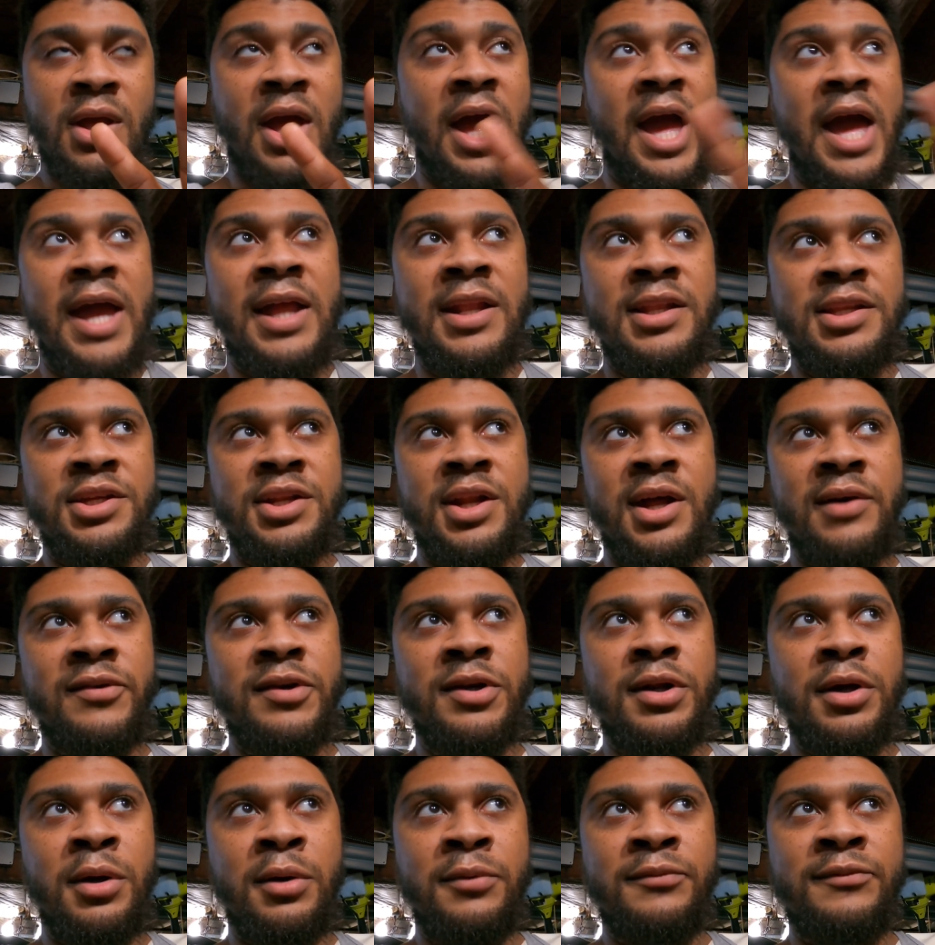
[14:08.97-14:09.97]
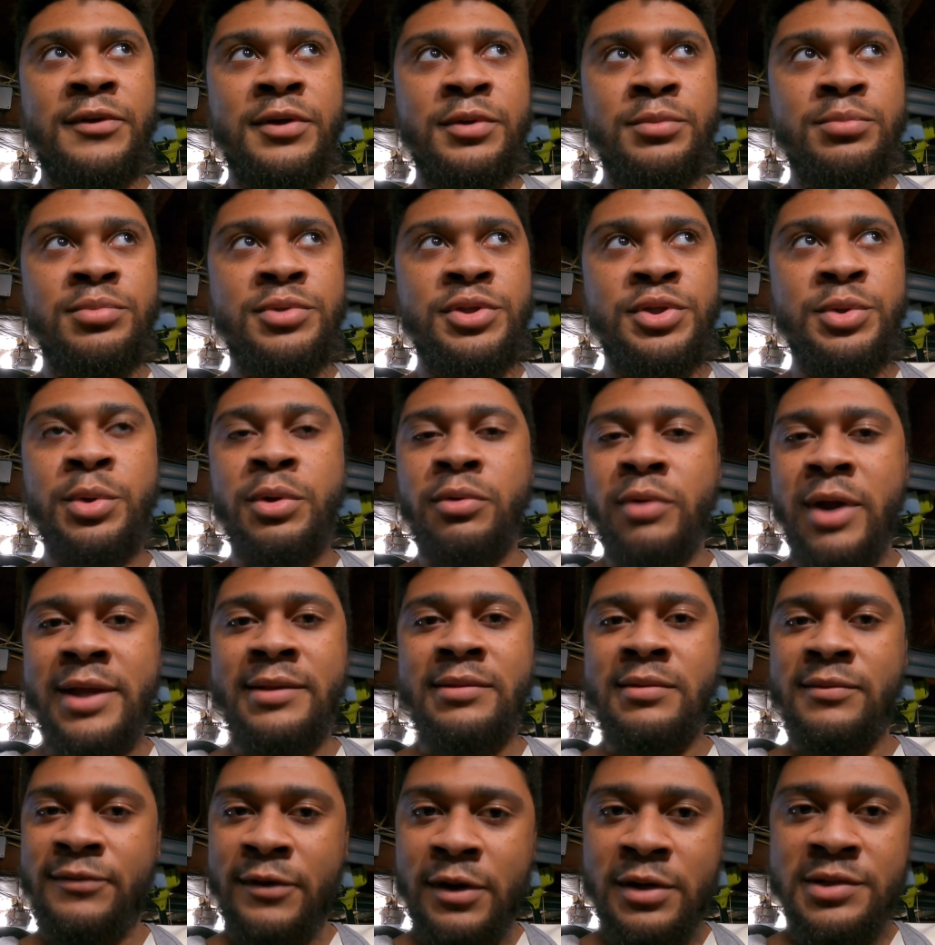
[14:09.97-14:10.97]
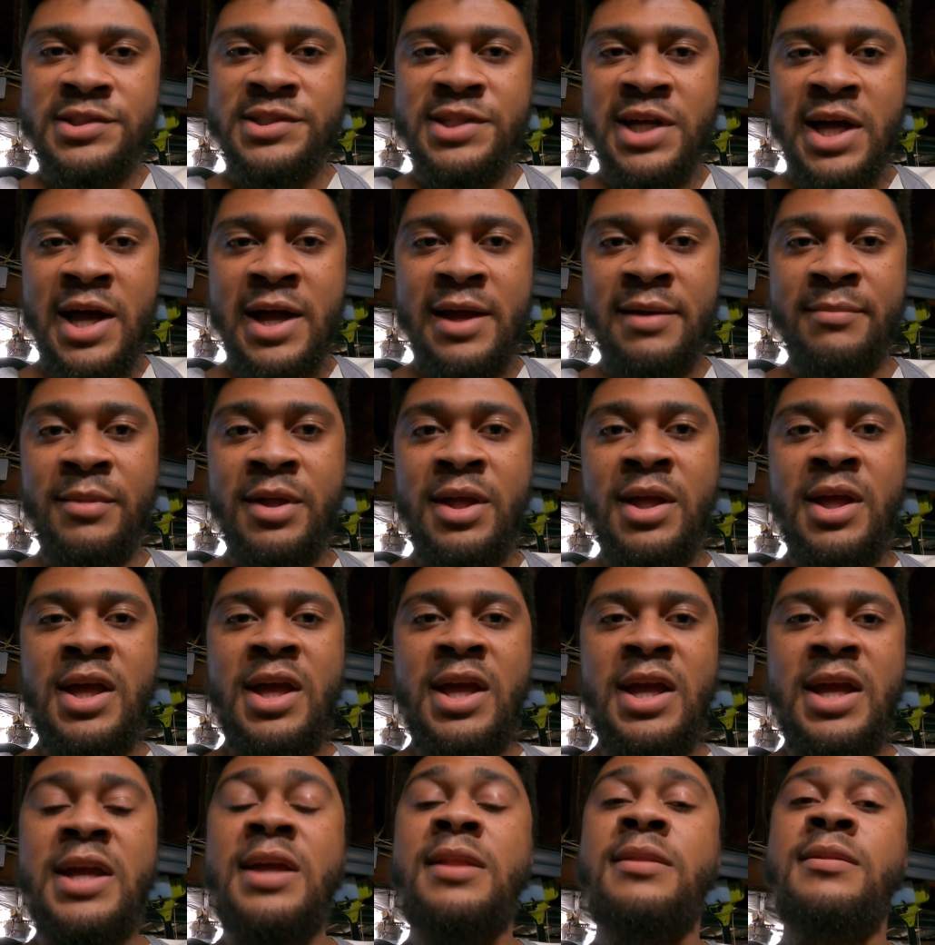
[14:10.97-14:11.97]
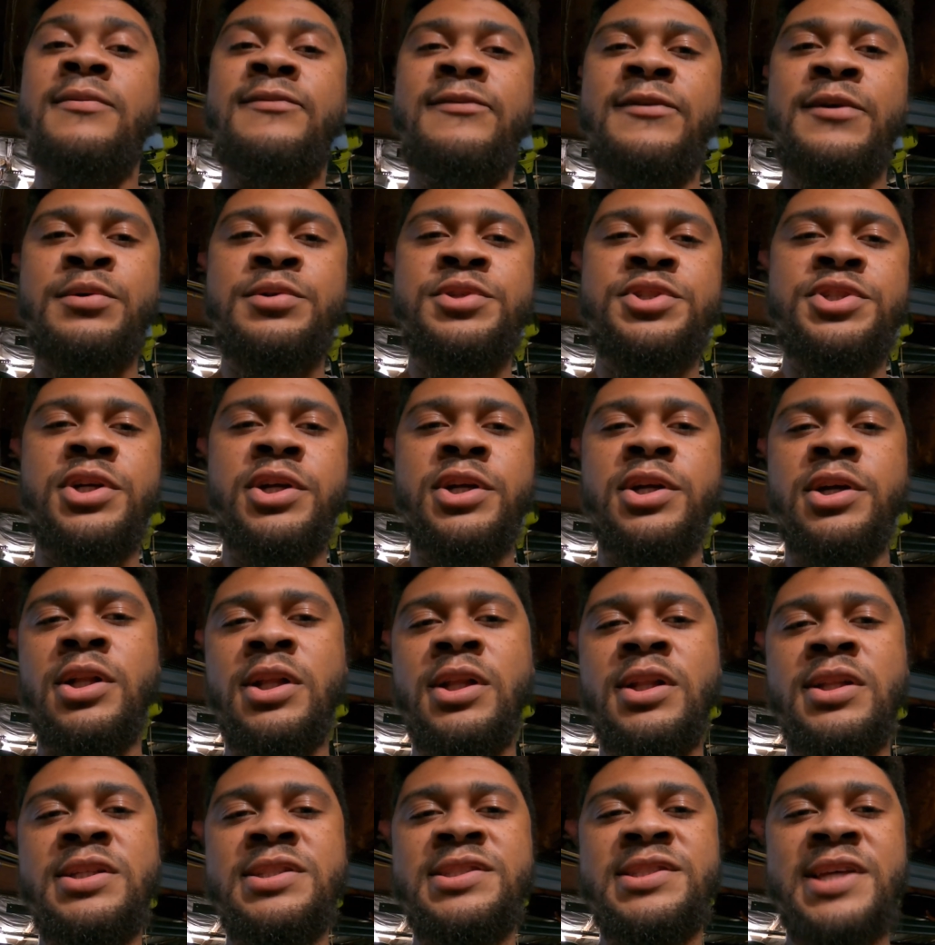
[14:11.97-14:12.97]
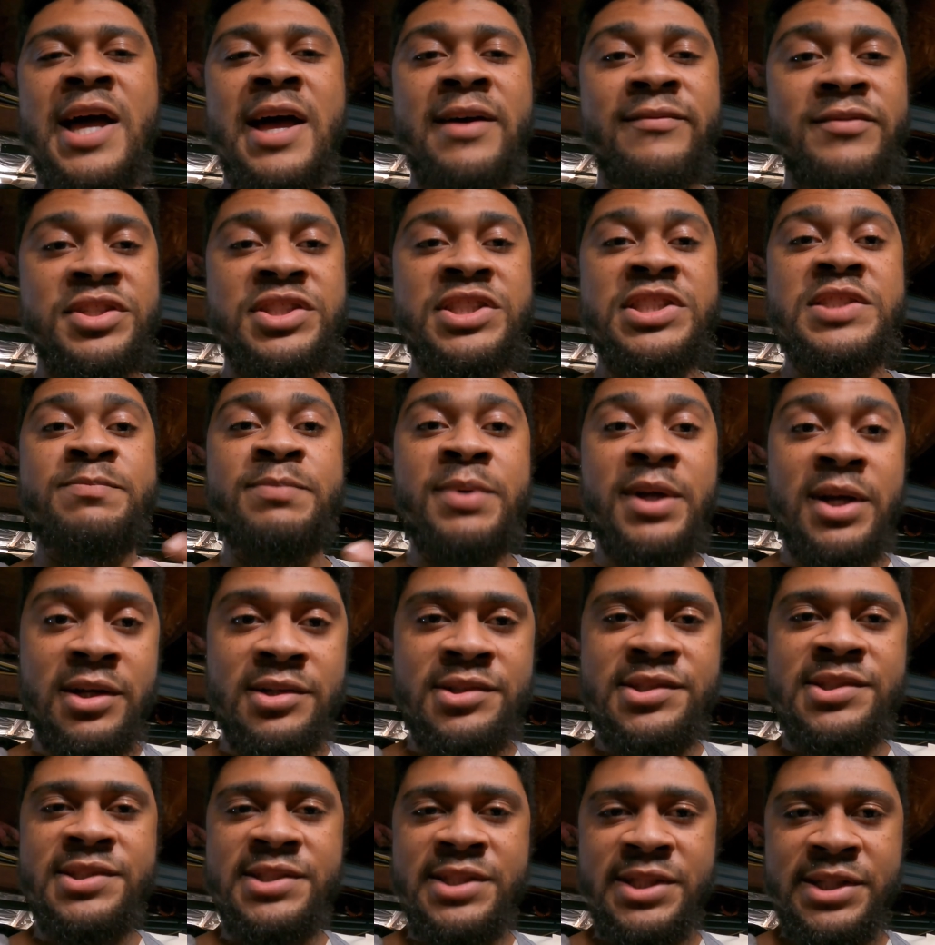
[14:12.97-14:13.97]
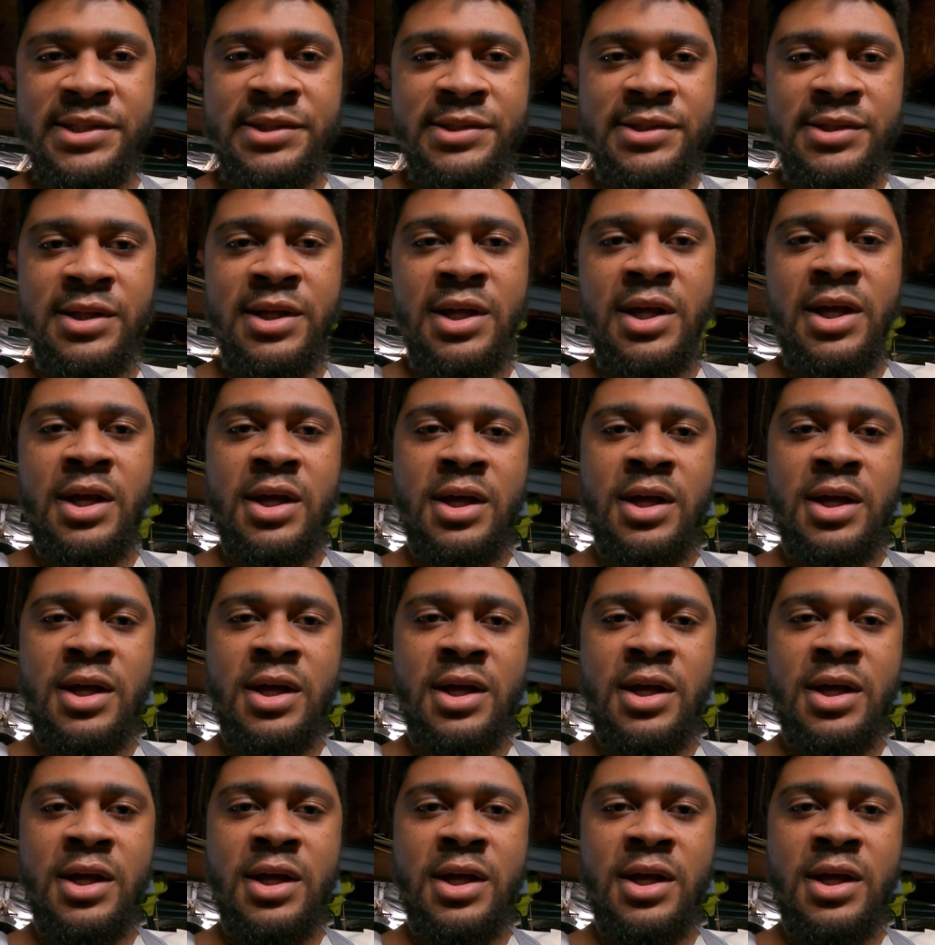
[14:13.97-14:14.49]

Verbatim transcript: And you never know, if you do it right the first time, in the future you'll at least have a spare seal,